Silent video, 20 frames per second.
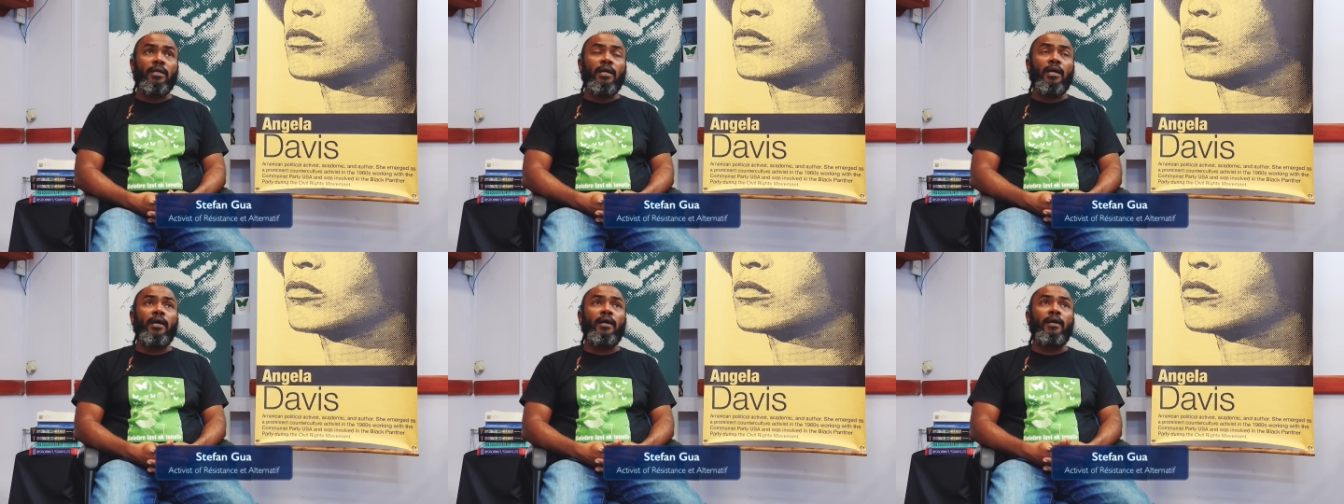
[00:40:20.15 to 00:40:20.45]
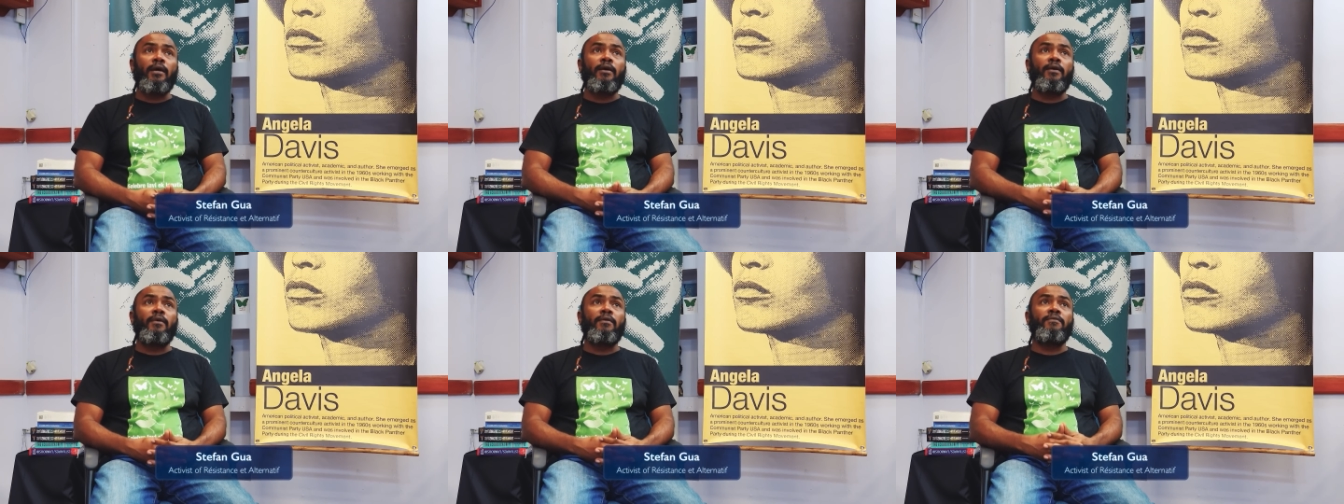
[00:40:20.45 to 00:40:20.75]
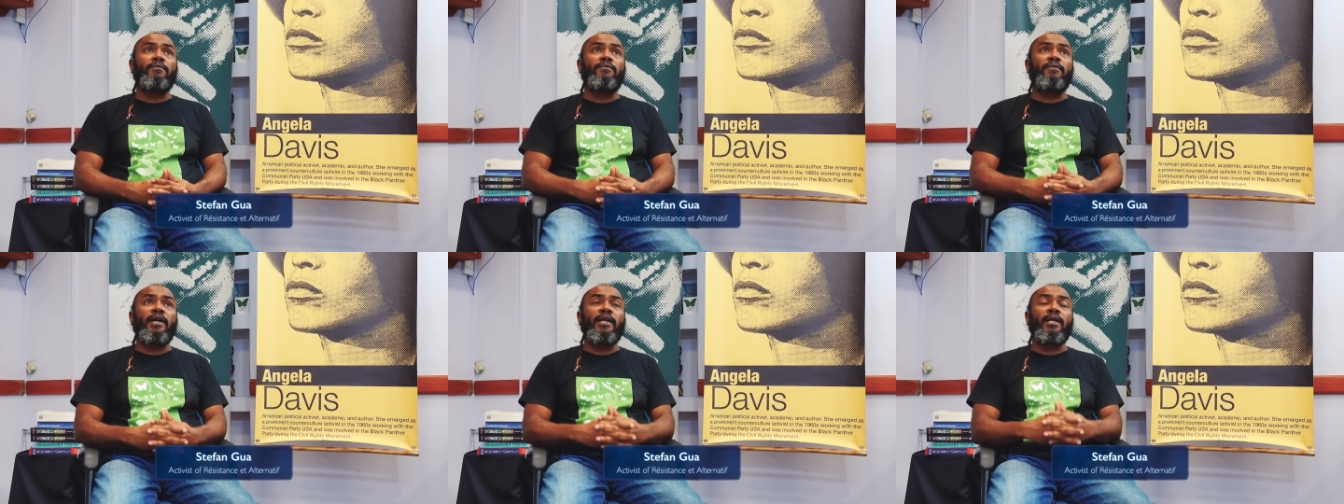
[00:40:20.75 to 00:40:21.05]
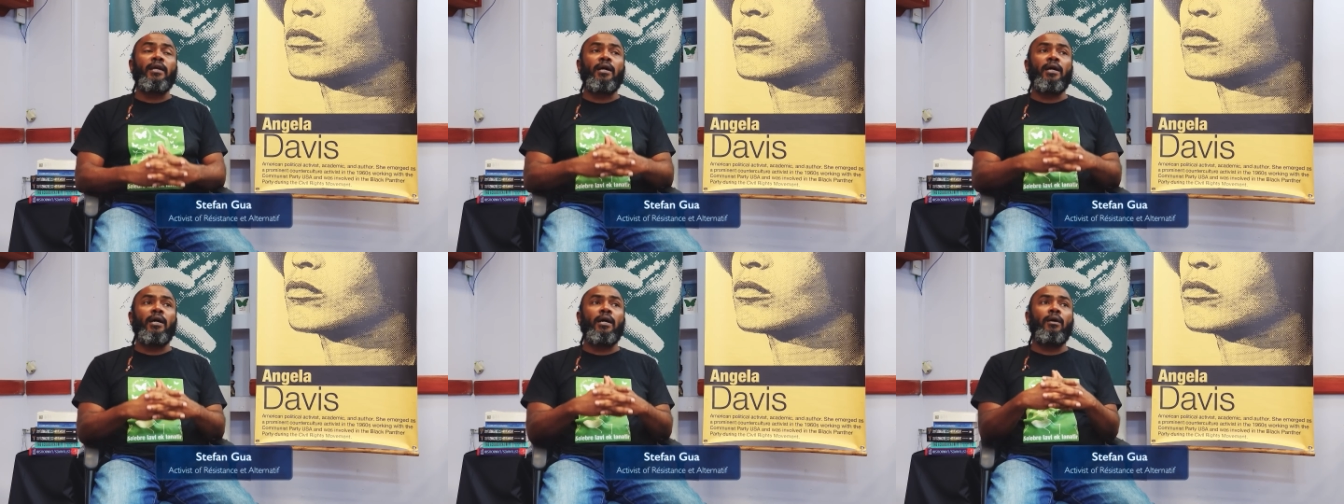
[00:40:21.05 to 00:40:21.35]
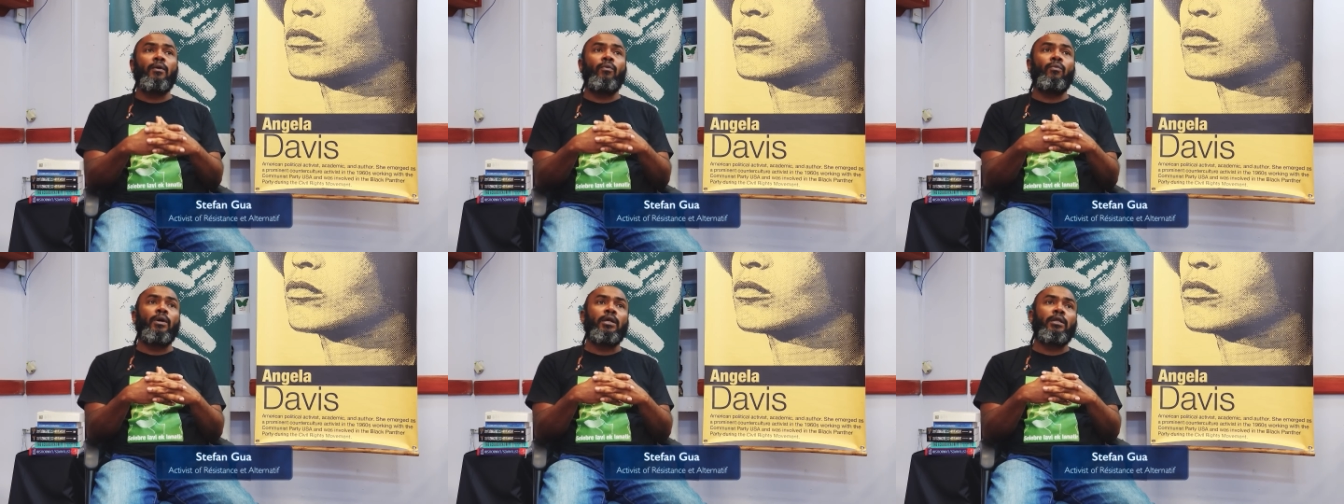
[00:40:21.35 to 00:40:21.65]

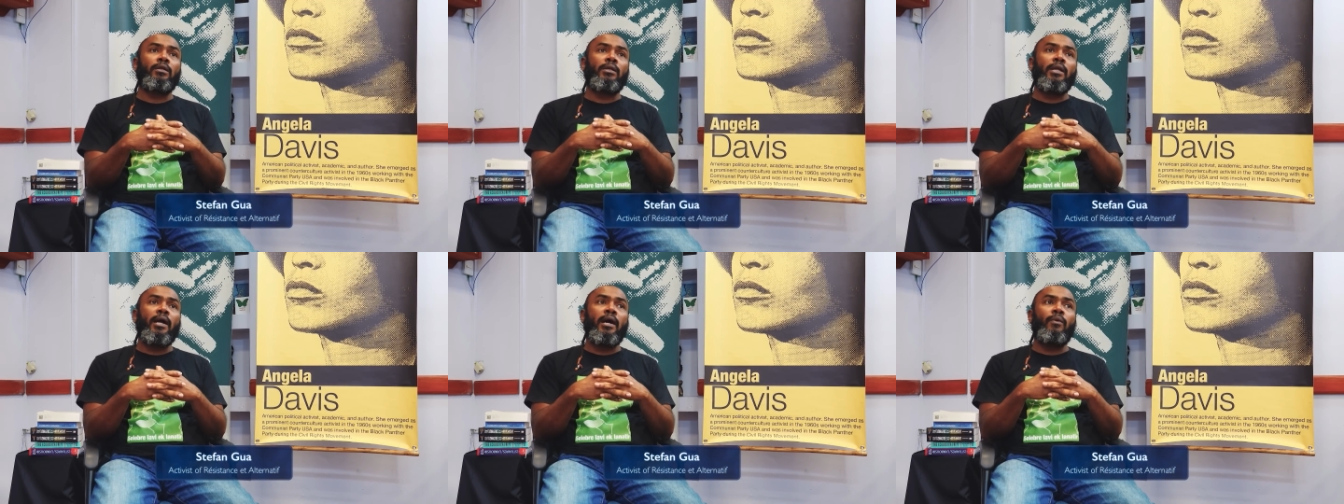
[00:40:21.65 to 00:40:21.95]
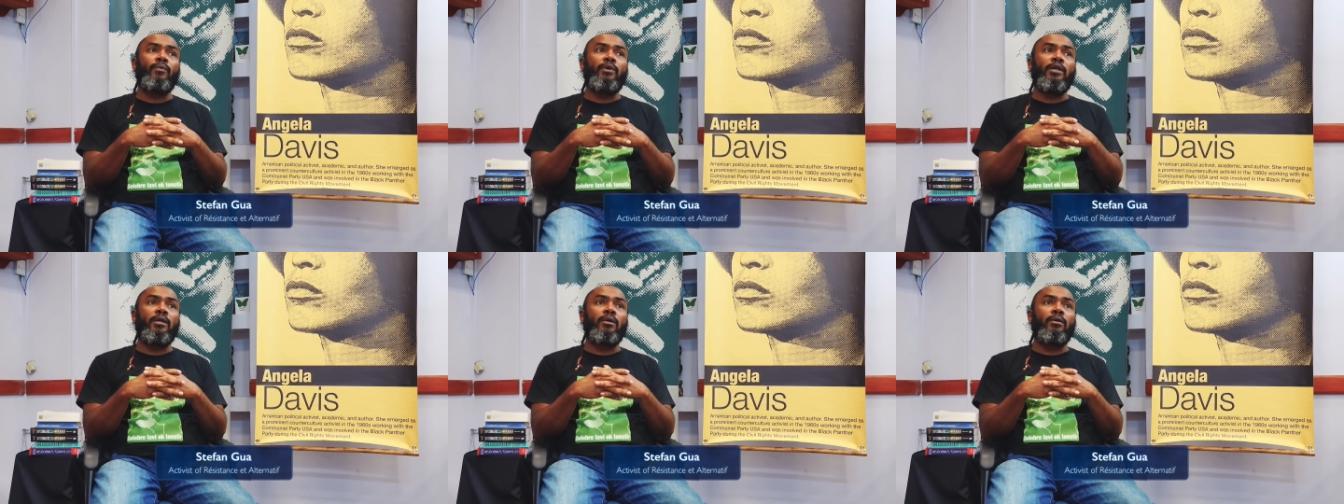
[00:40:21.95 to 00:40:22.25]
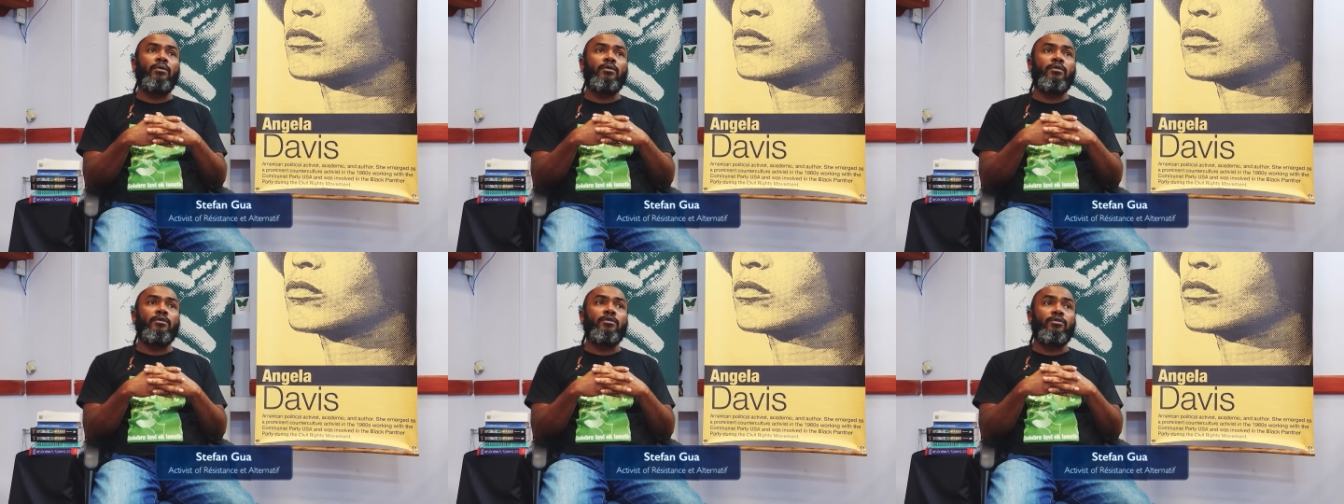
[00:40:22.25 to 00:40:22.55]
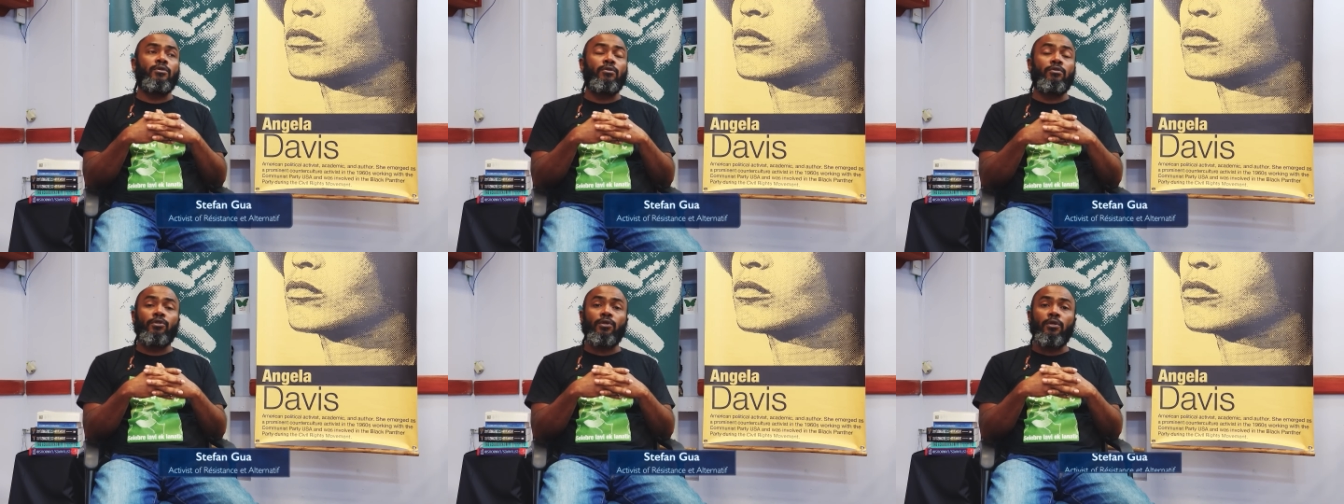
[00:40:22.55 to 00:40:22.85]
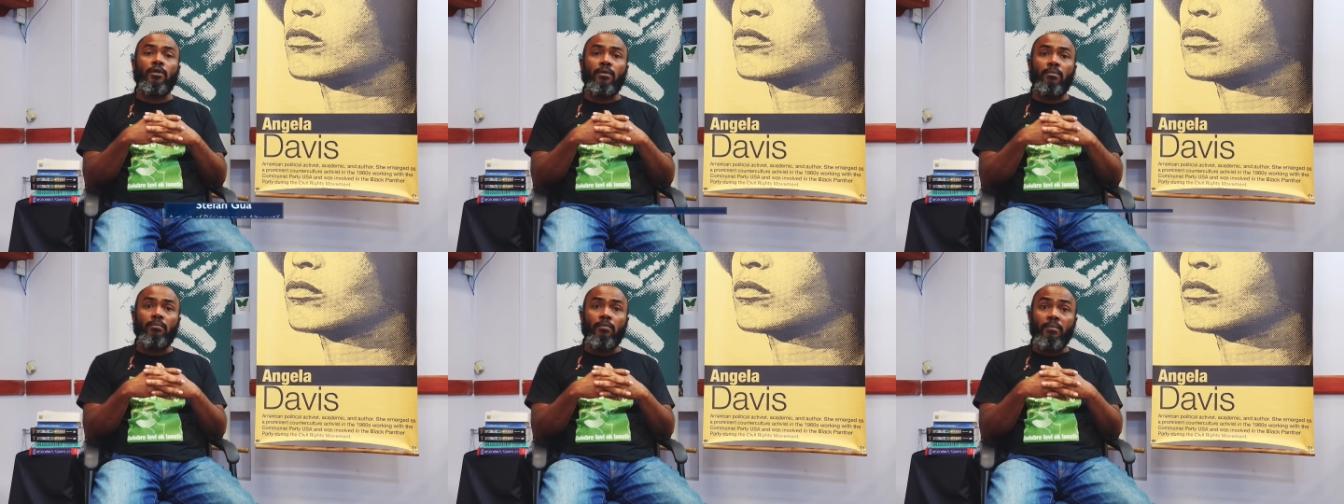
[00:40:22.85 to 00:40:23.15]
via what I will call the
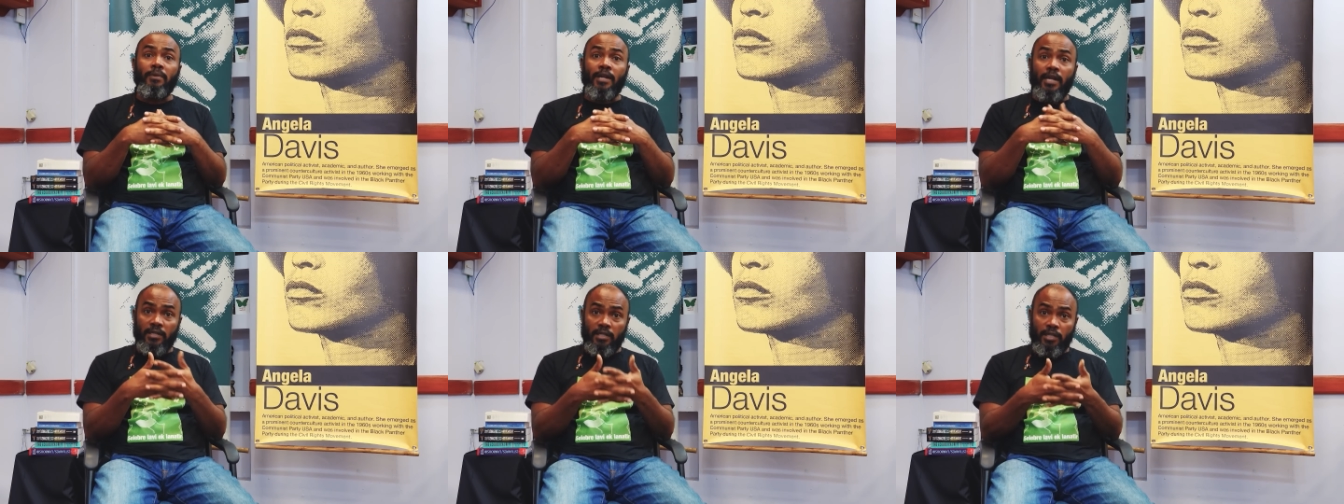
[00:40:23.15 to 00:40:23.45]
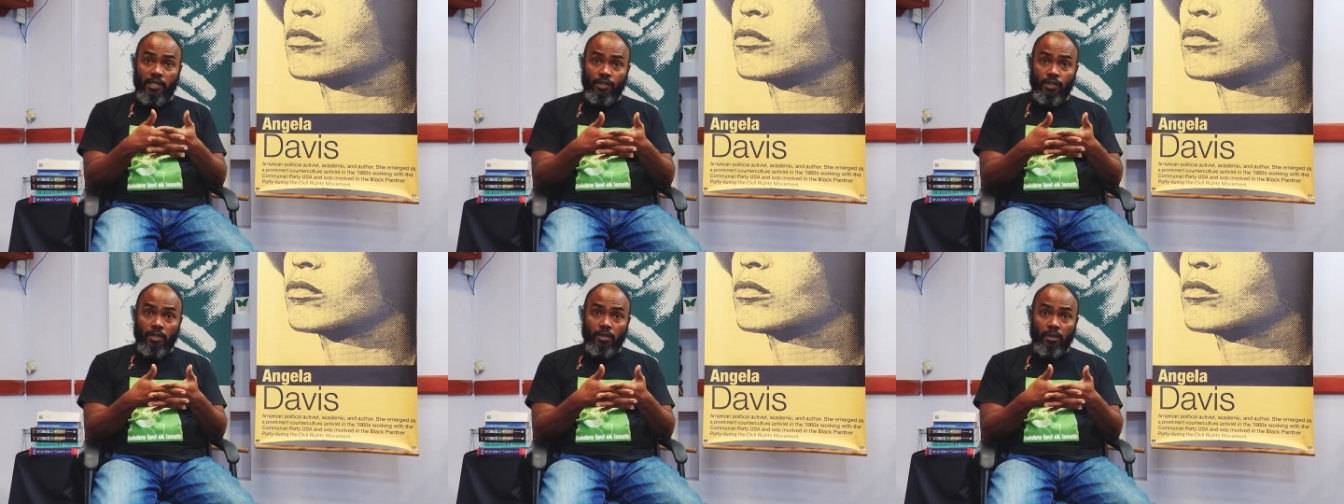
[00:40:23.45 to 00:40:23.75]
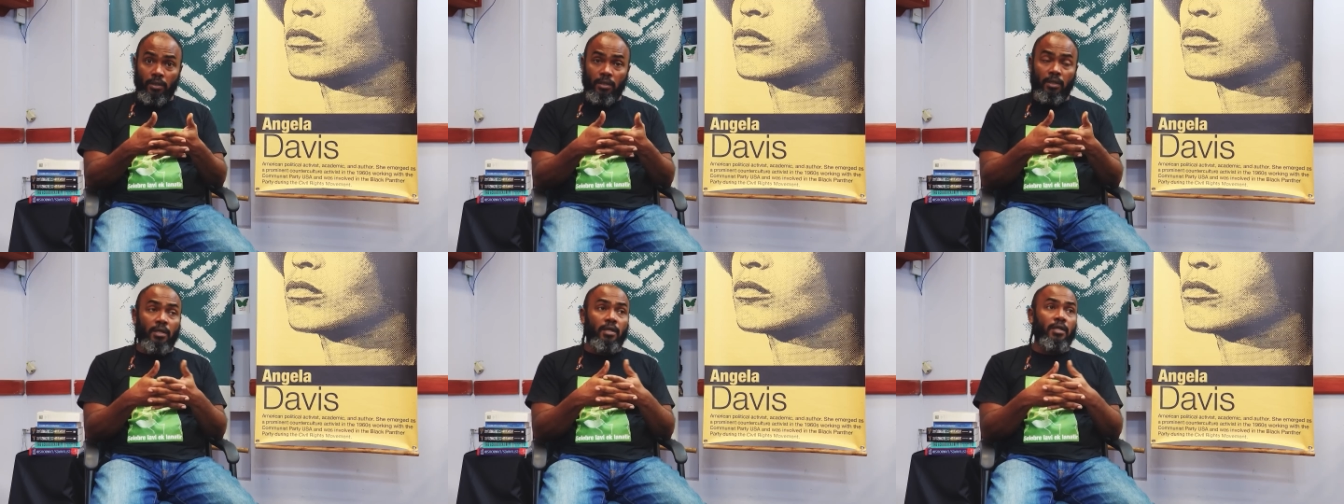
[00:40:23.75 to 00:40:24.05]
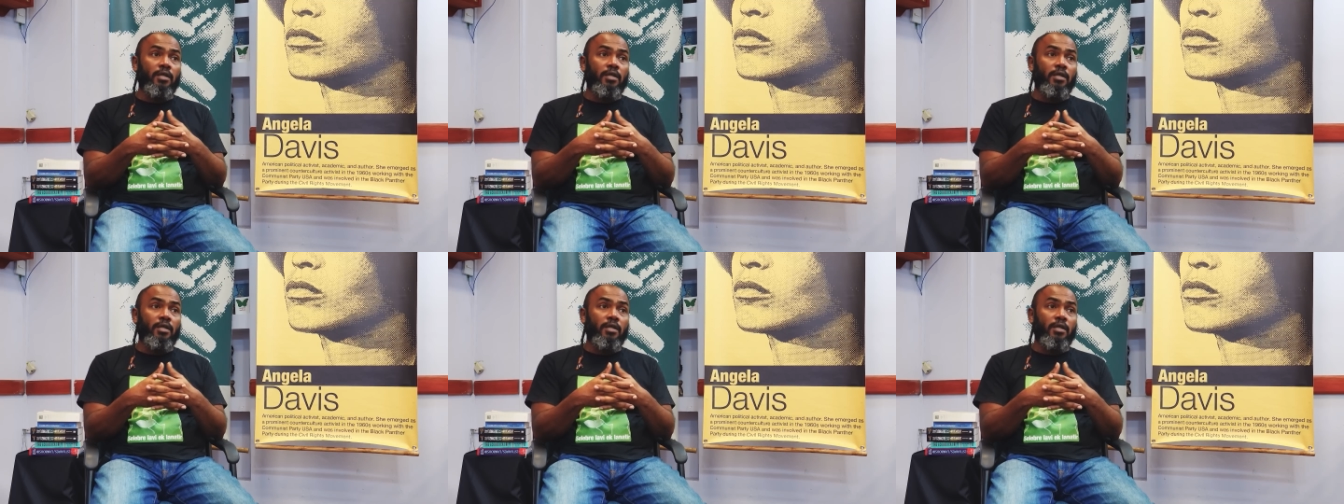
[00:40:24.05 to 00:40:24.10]
social mobilization.